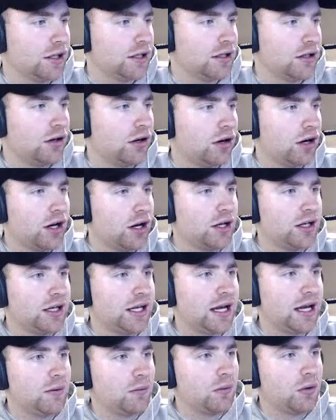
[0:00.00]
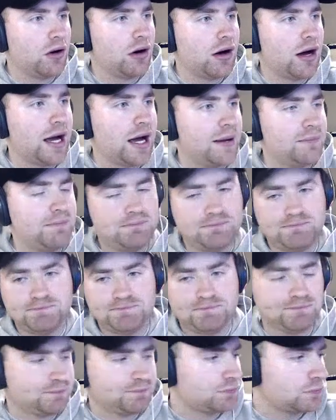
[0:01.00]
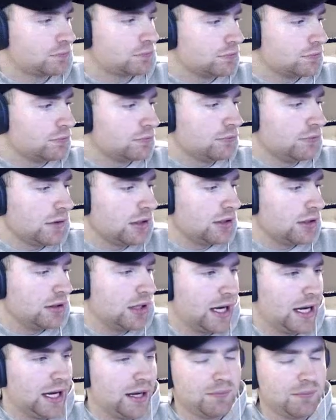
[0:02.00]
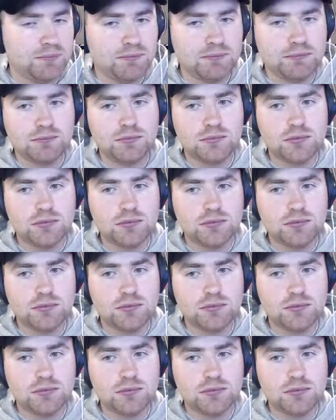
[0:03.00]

I don't get why... I'd